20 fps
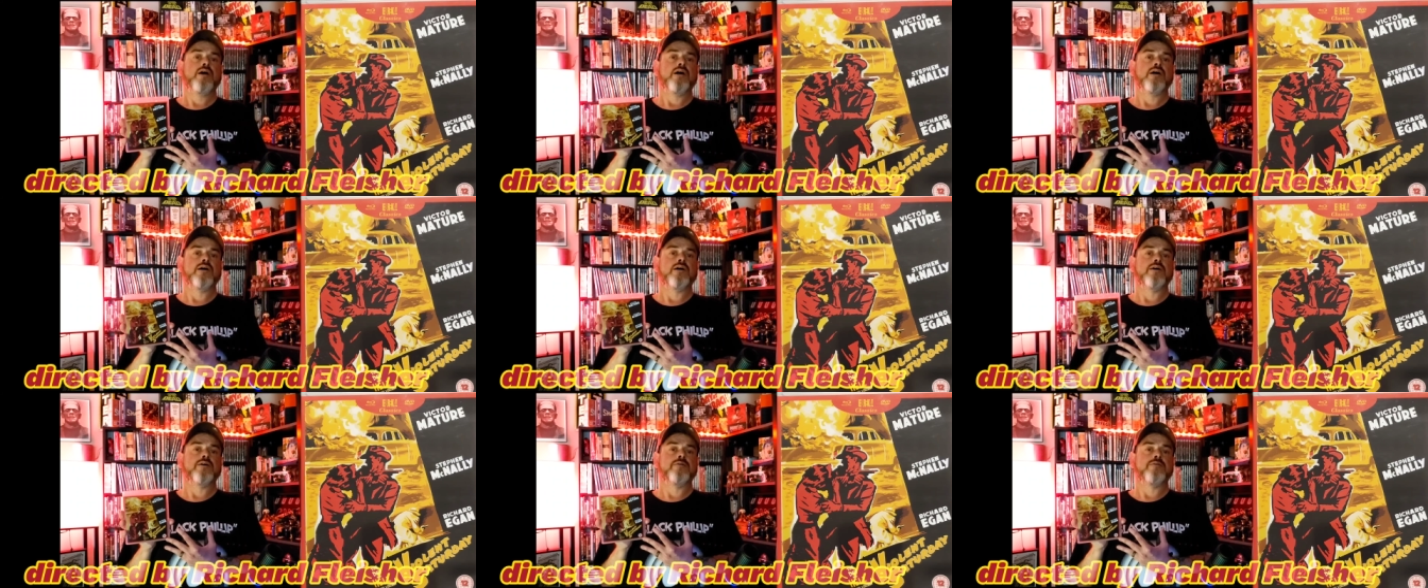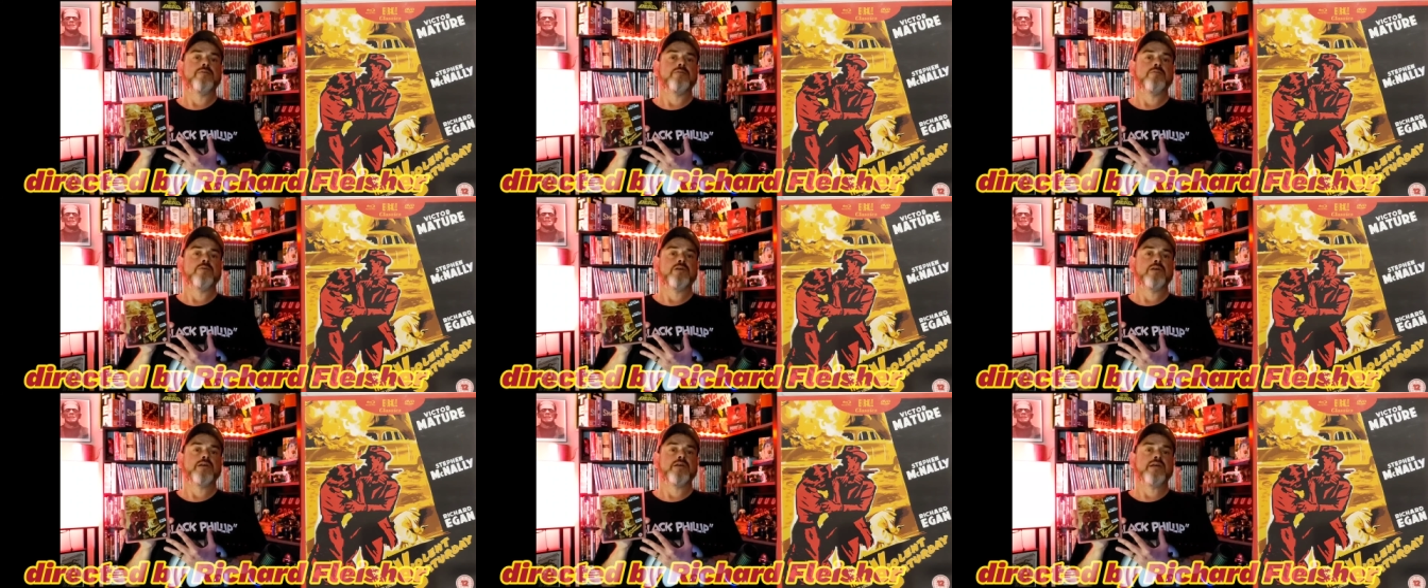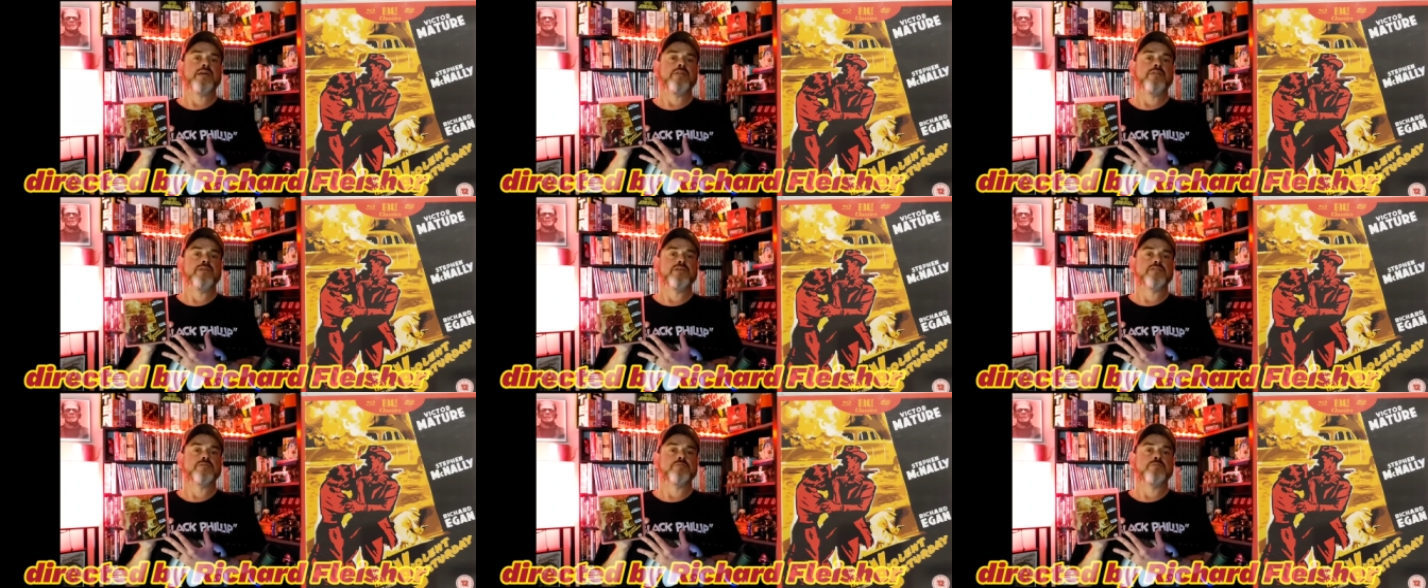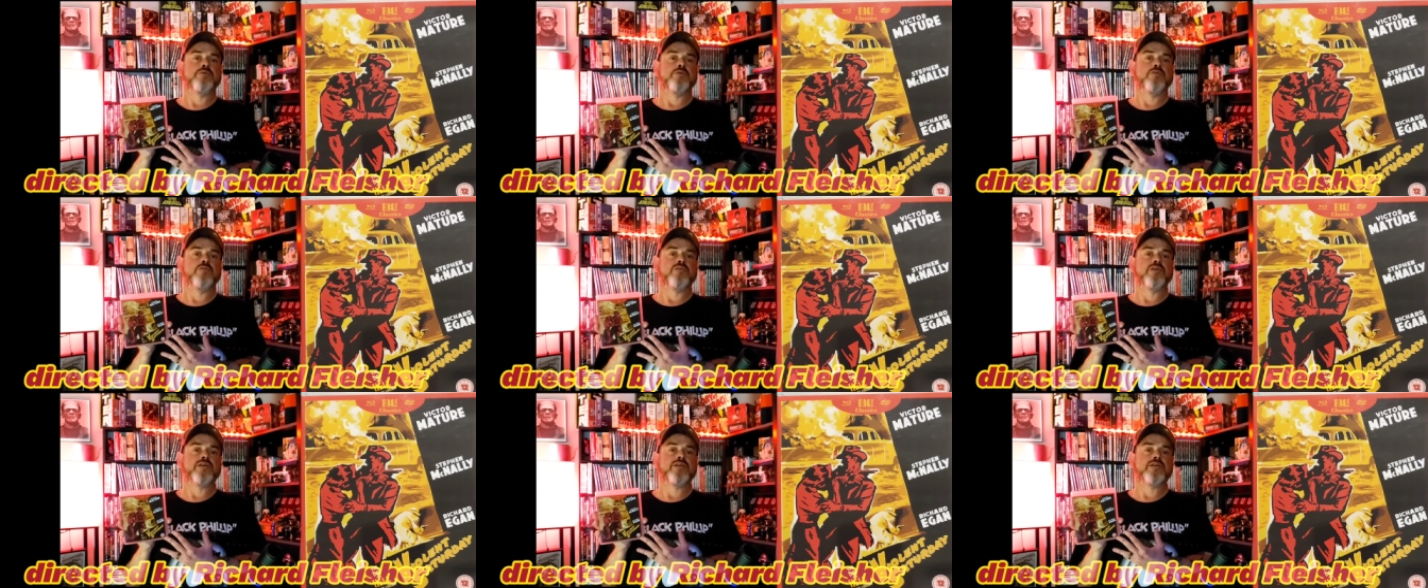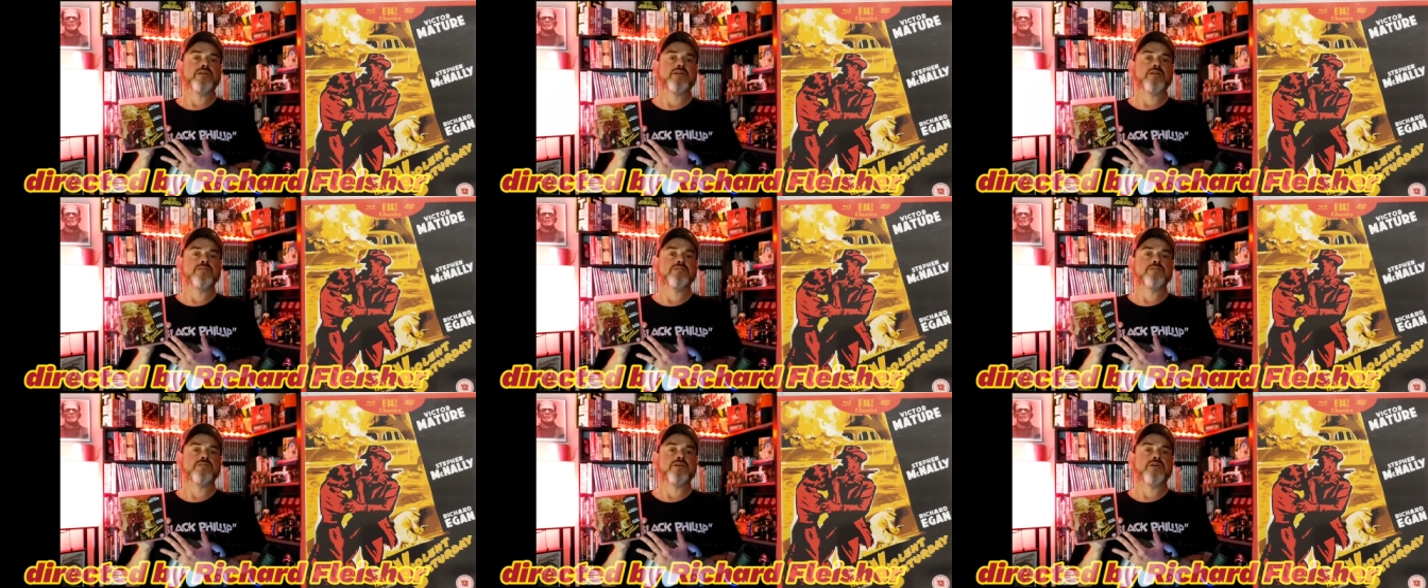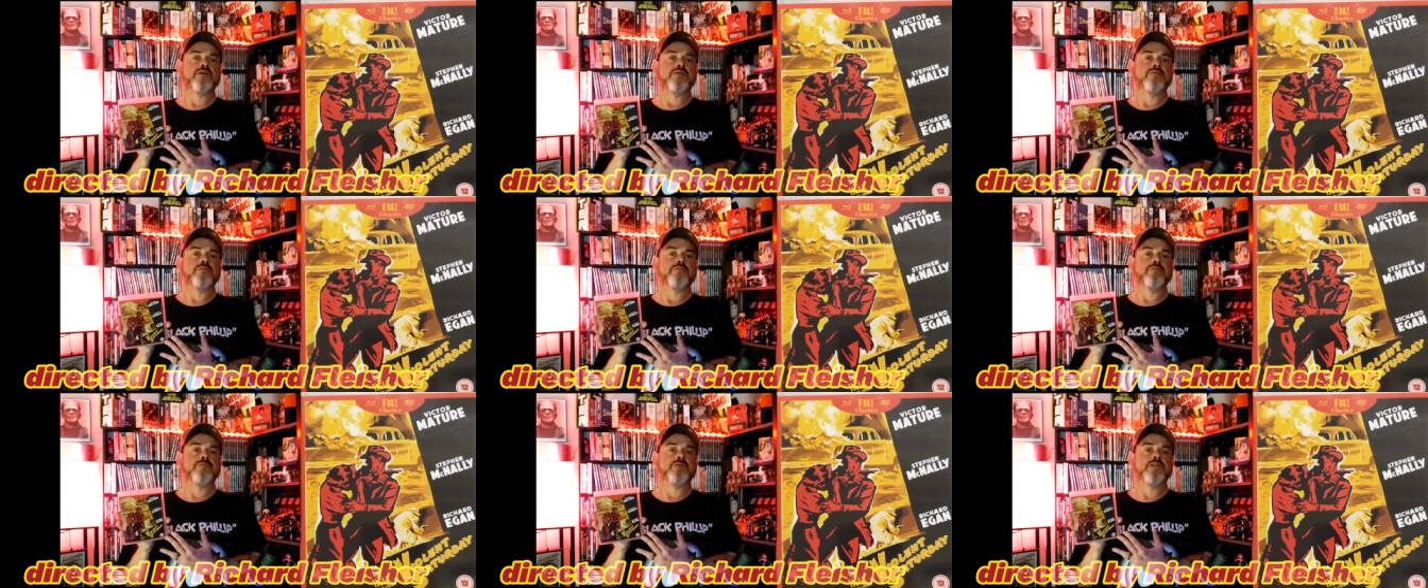Uh, in this movie because uh,